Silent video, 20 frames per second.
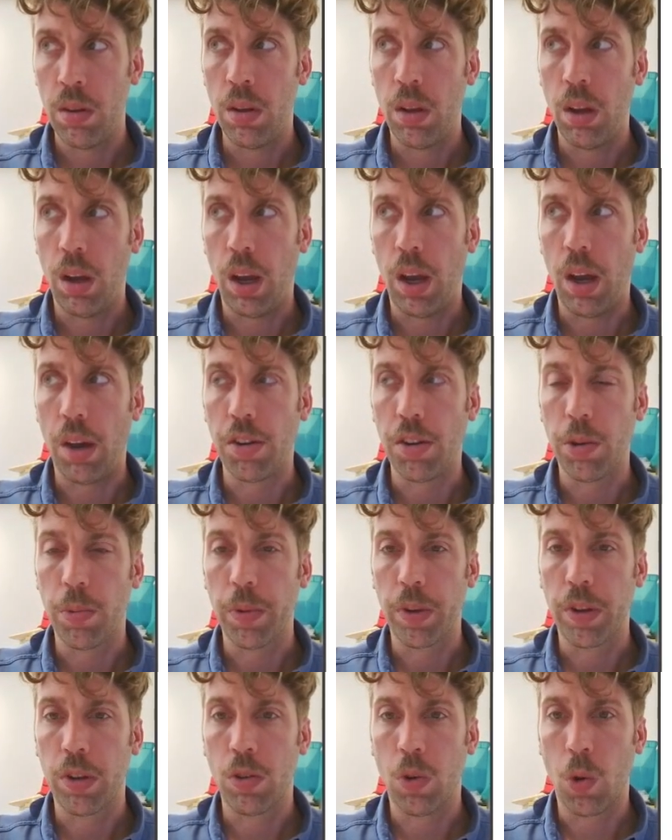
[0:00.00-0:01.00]
how you're
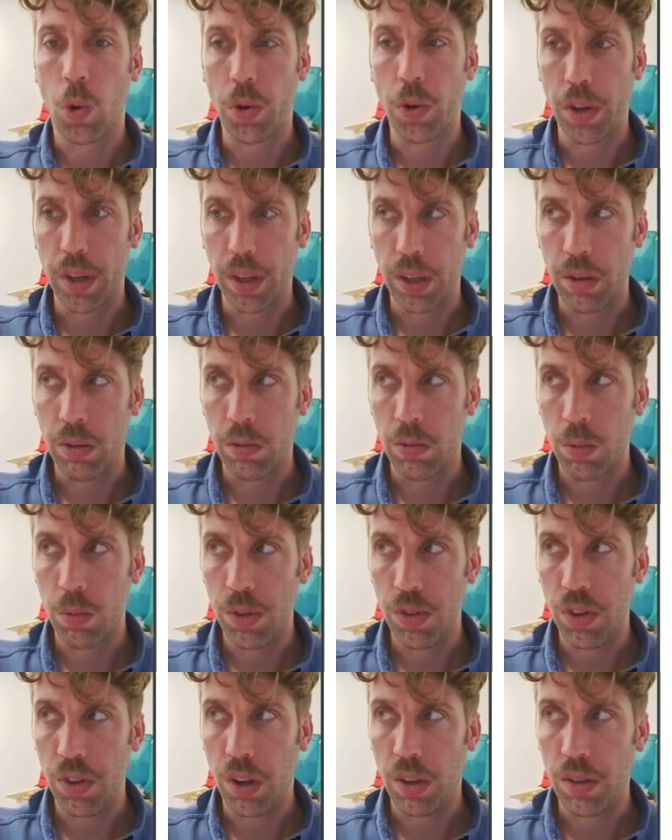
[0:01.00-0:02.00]
recording
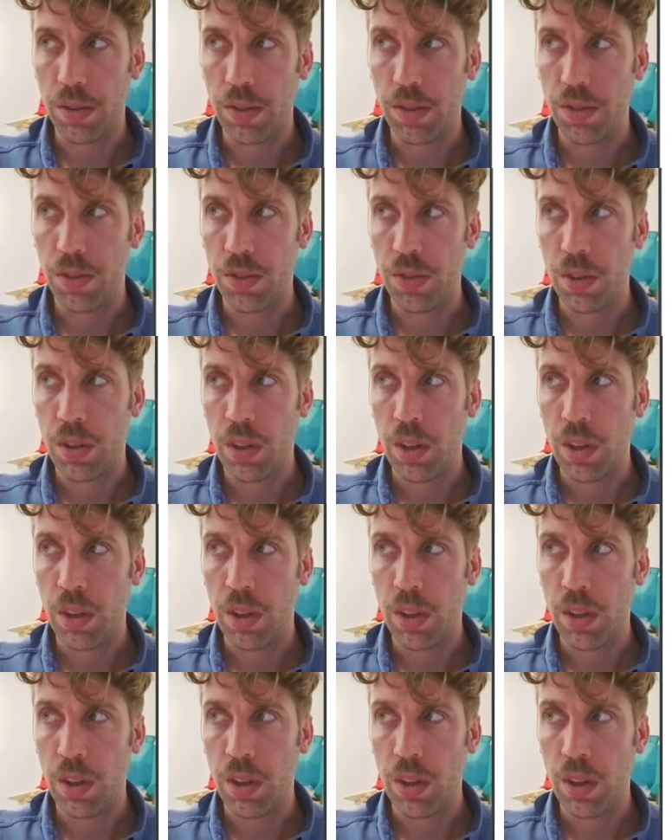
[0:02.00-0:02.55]
results,